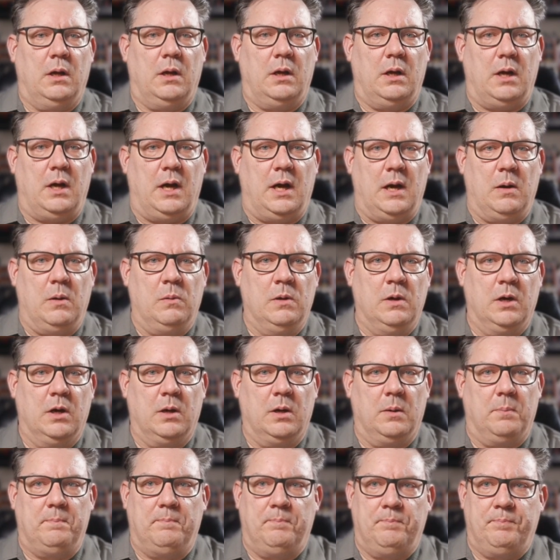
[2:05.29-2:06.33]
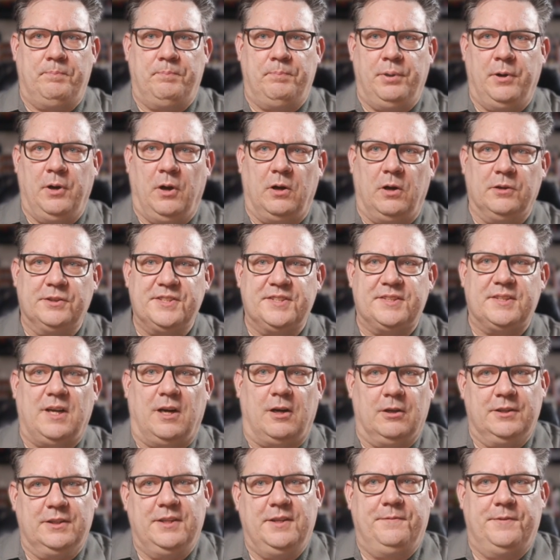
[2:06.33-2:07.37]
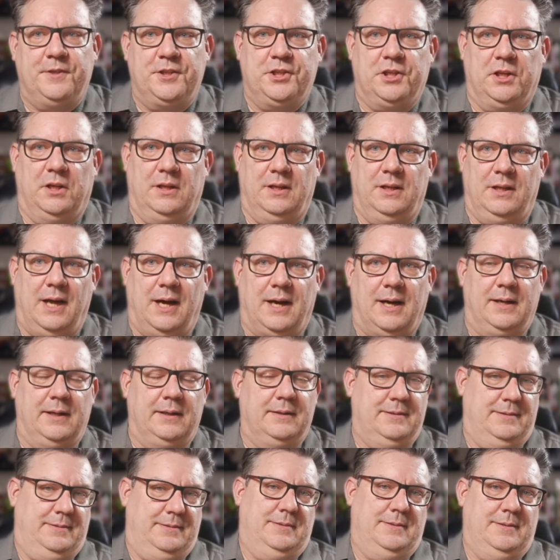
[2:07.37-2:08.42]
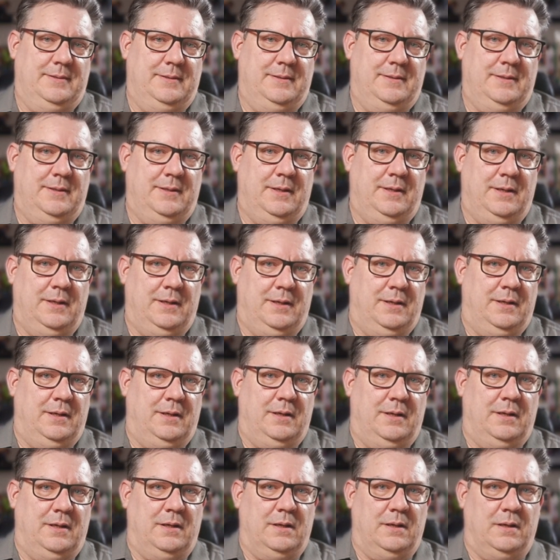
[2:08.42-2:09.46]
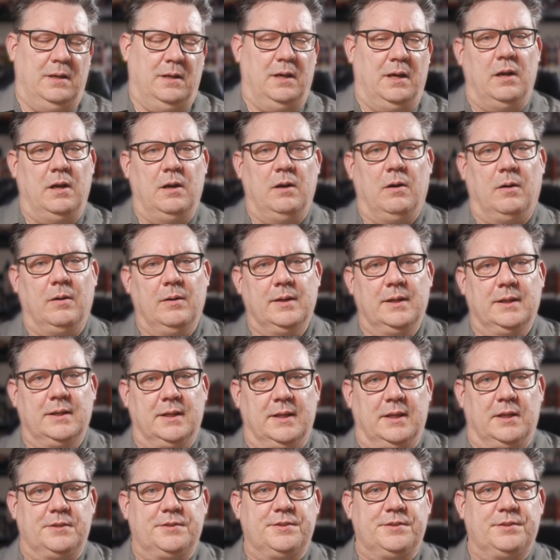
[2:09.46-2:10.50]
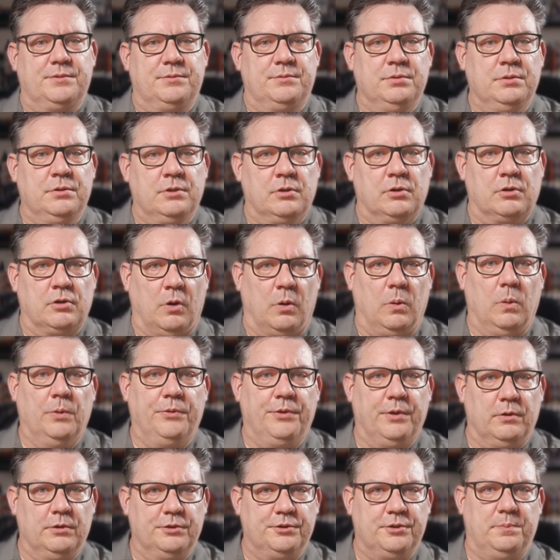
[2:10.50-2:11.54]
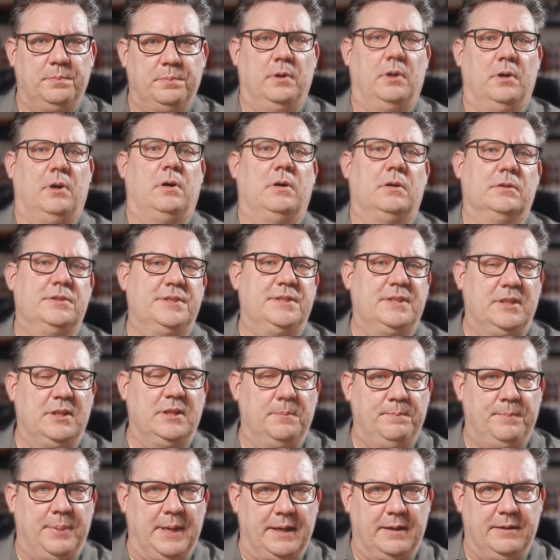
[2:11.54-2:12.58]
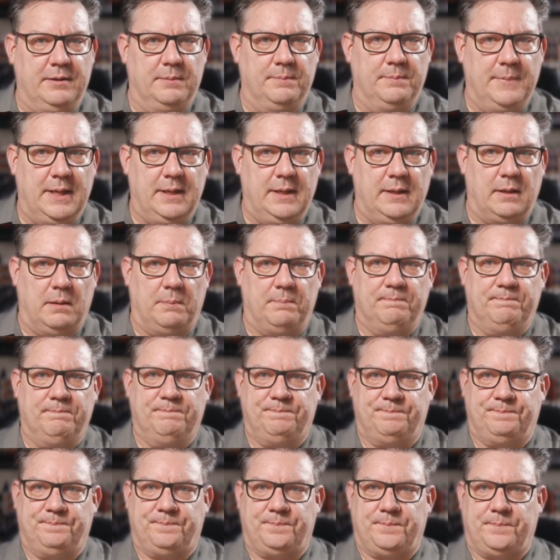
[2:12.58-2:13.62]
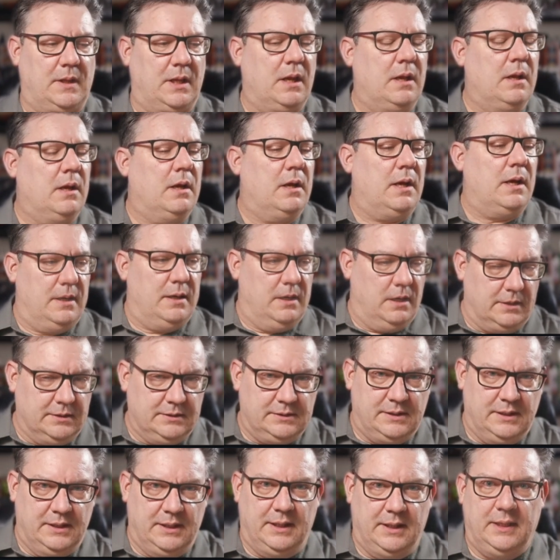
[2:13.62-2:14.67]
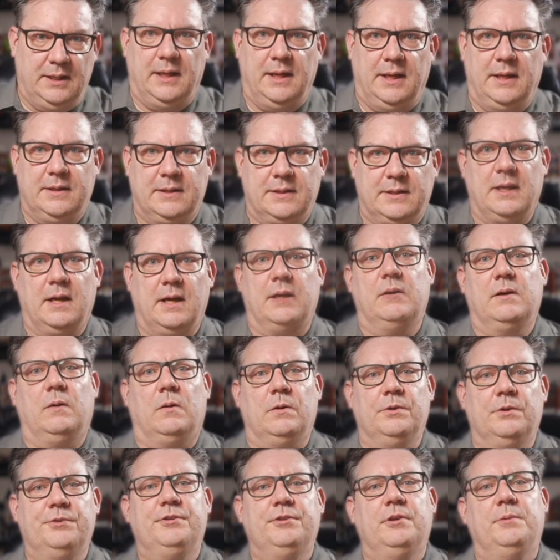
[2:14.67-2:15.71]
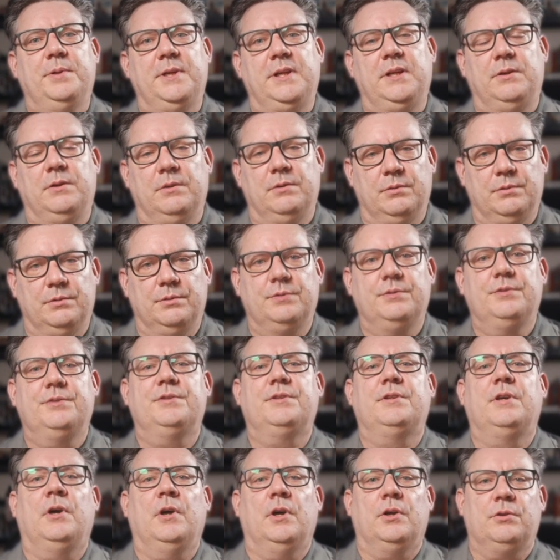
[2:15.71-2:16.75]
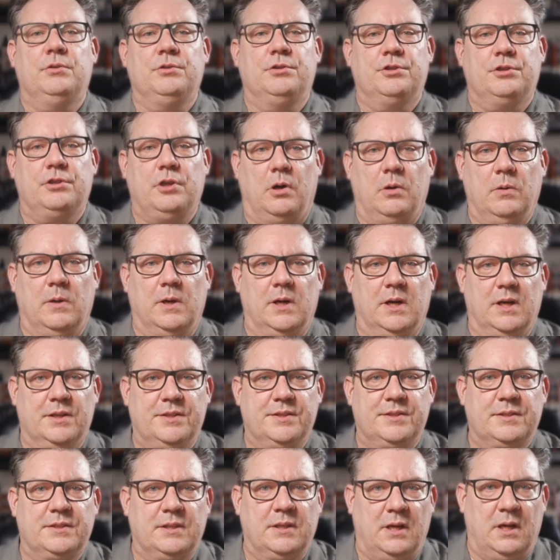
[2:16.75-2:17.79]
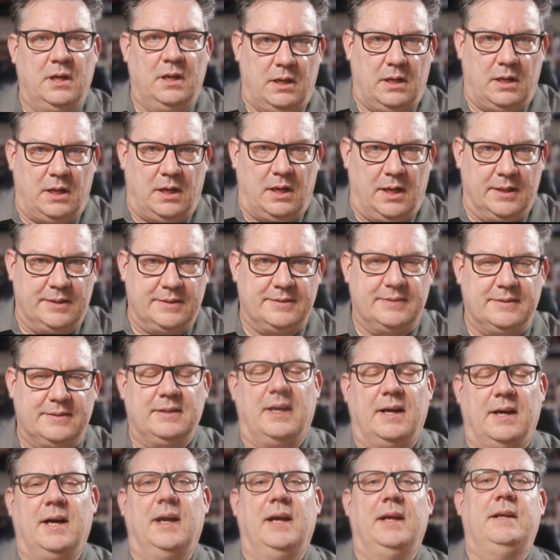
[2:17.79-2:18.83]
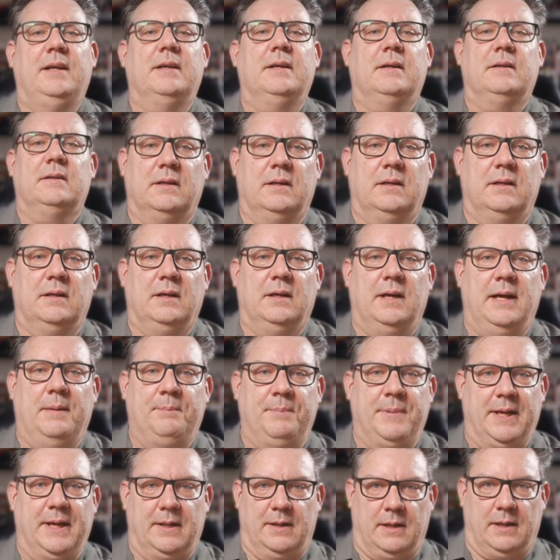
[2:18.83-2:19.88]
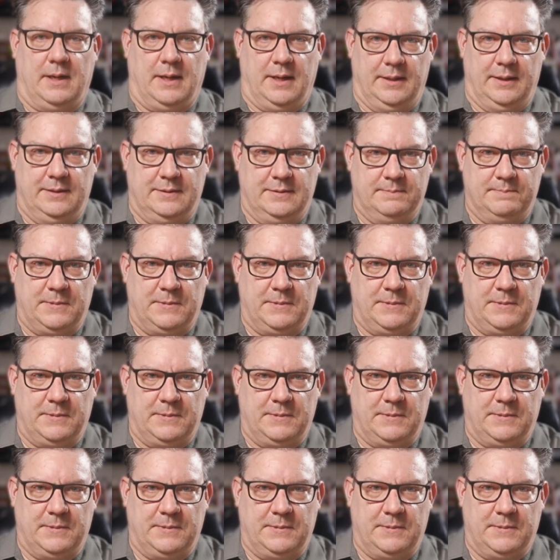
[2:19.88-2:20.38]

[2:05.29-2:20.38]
our plant's artificial light, allowing us to grow those plants in a better manner. Lastly, it can also be used to show us outside ambient light.